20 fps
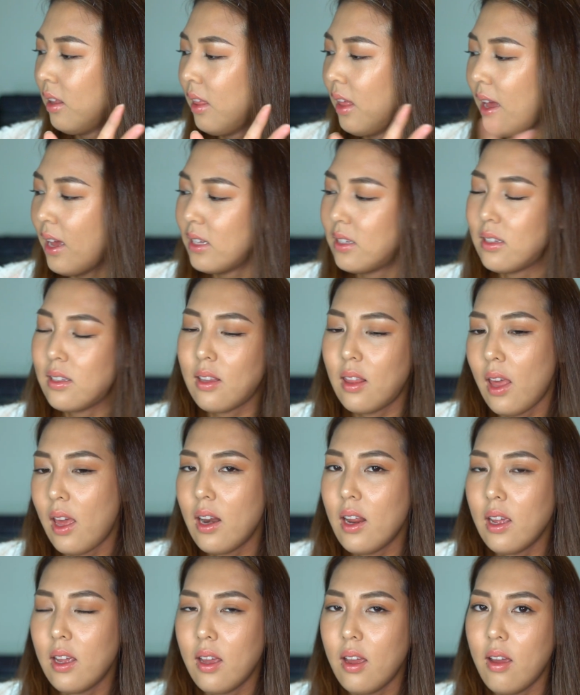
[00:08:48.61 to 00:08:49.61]
the
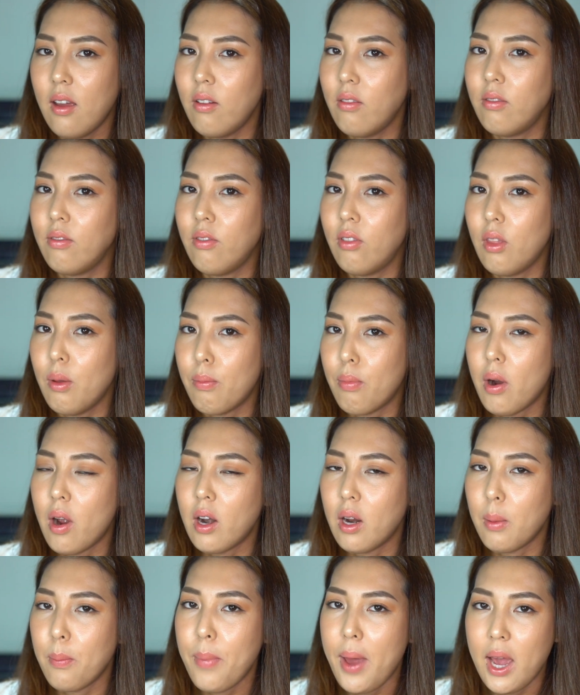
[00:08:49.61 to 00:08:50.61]
aesthetic of the
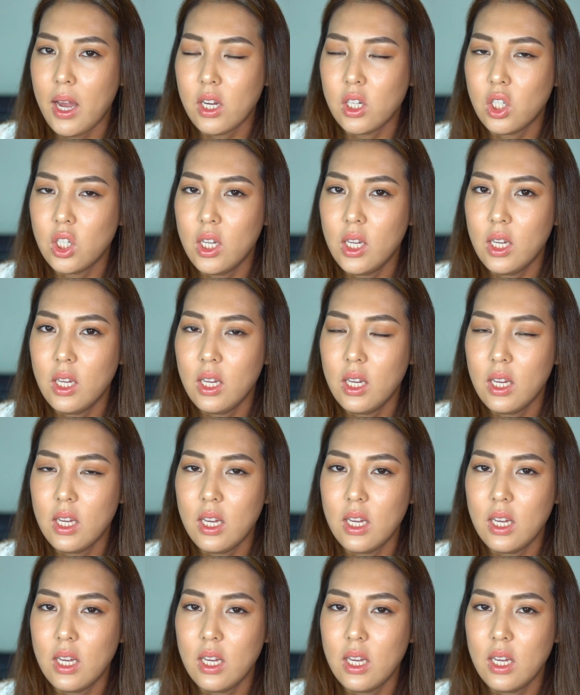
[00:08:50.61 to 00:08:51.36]
product packaging